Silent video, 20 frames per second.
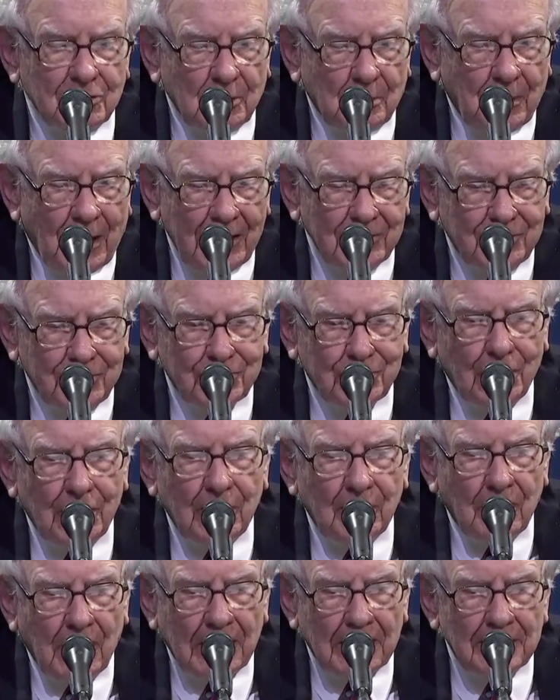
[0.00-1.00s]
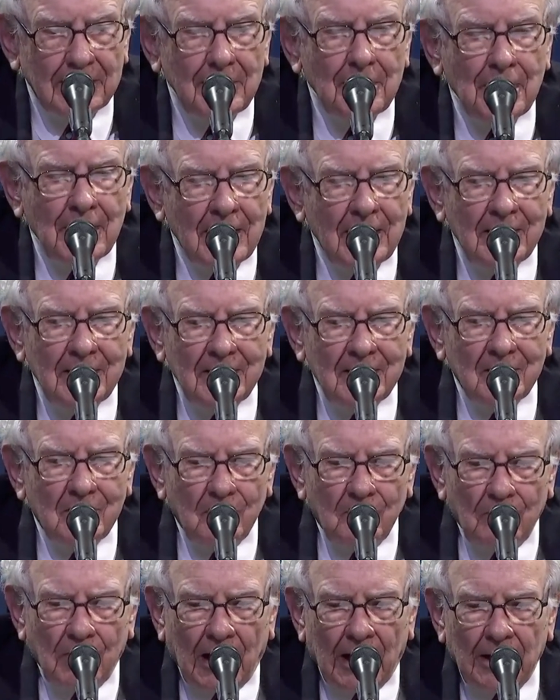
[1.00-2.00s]
the prices aren't right.
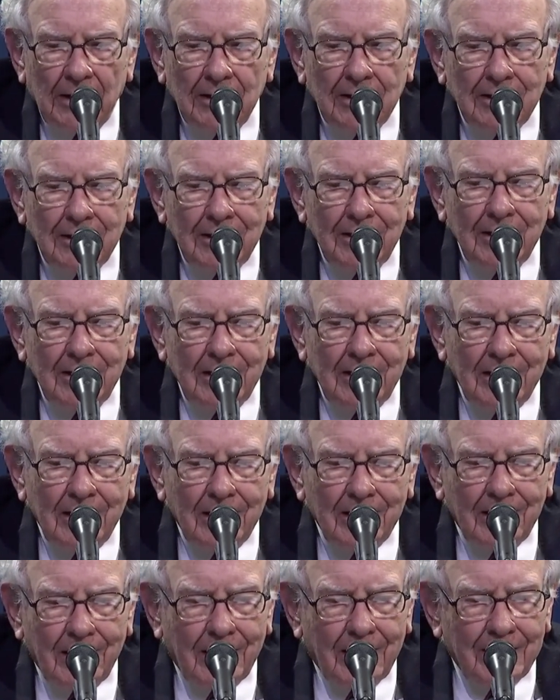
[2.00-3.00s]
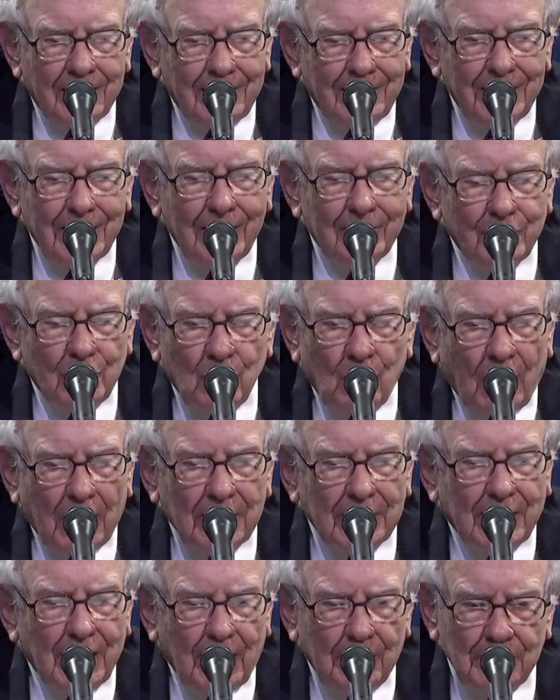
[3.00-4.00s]
But if you
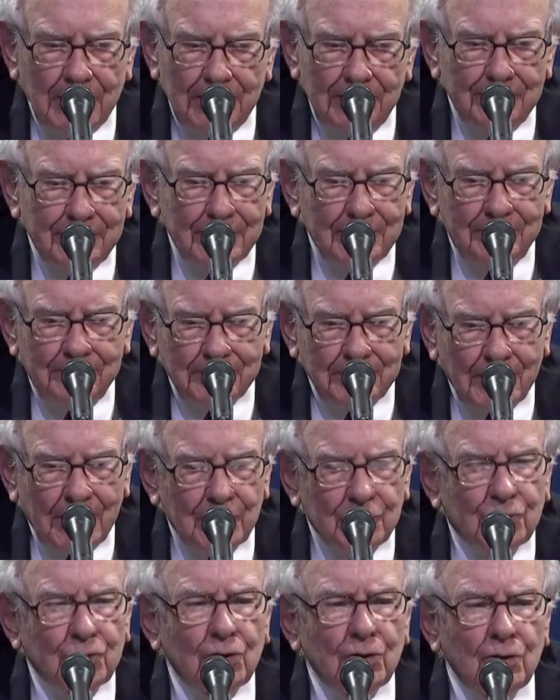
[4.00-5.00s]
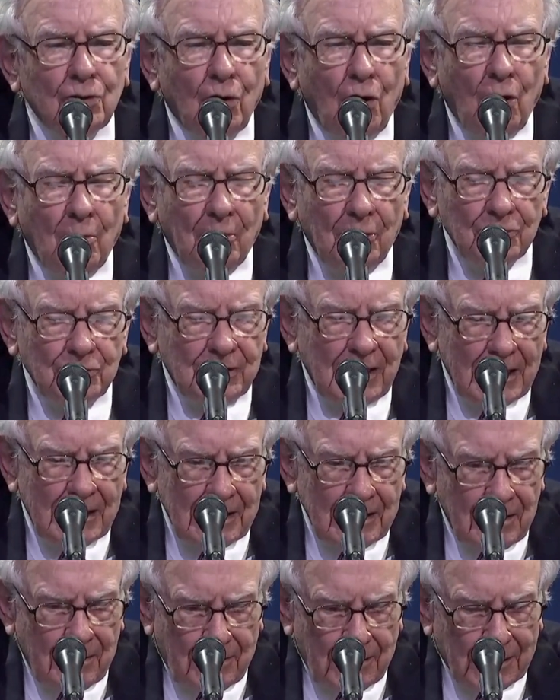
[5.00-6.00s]
want to come and insure almost
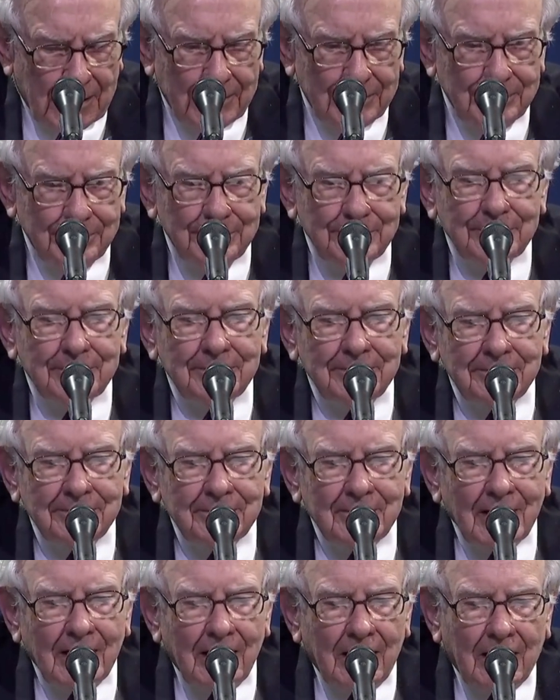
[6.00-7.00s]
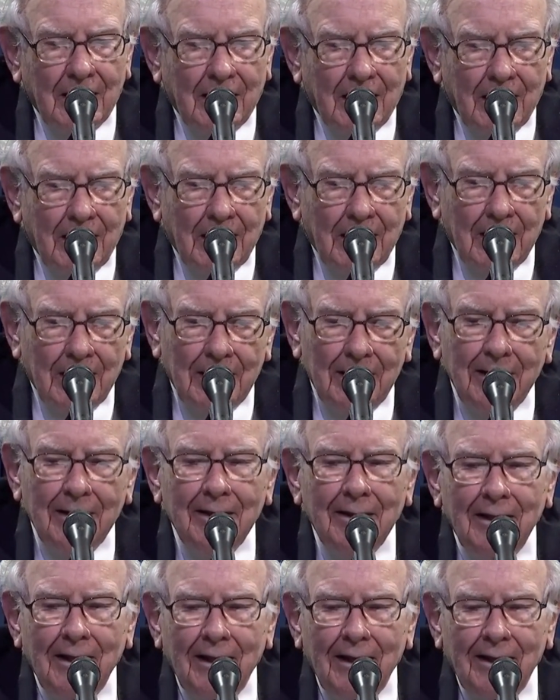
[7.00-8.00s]
anything,
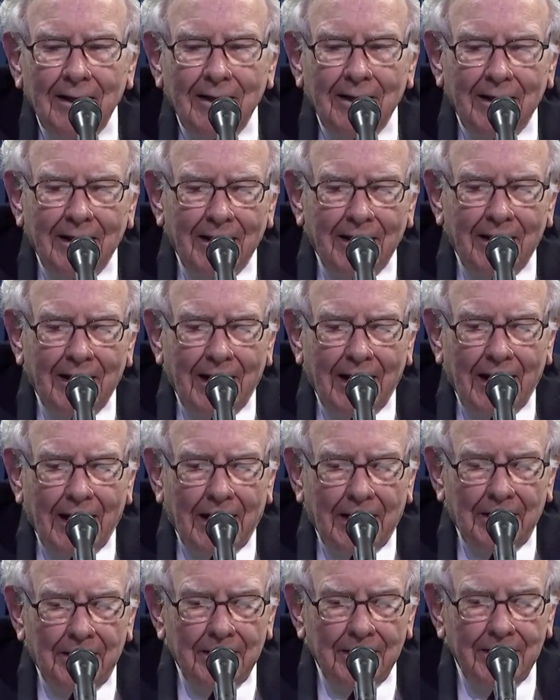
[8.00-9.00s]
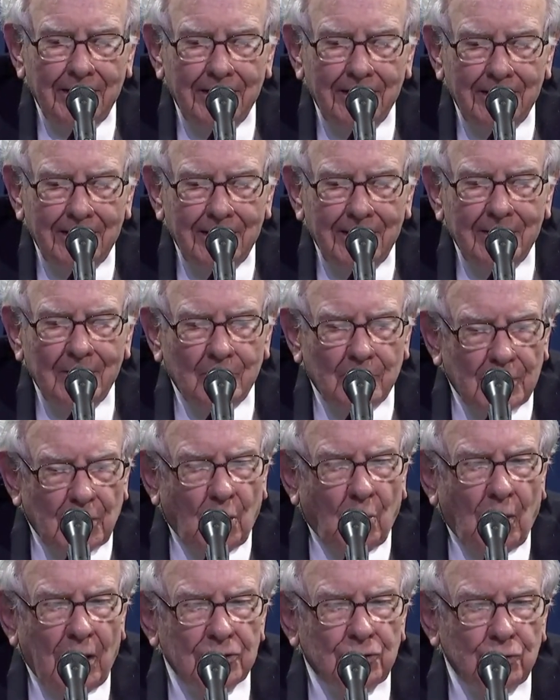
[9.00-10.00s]
and we
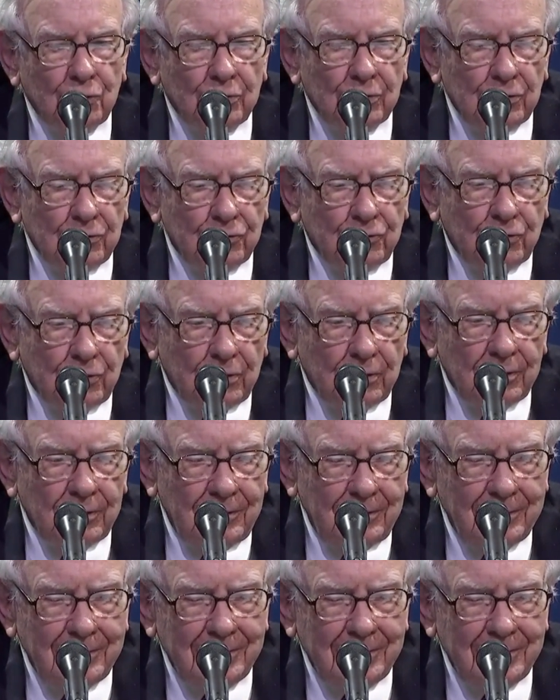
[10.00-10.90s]
don't want you to insure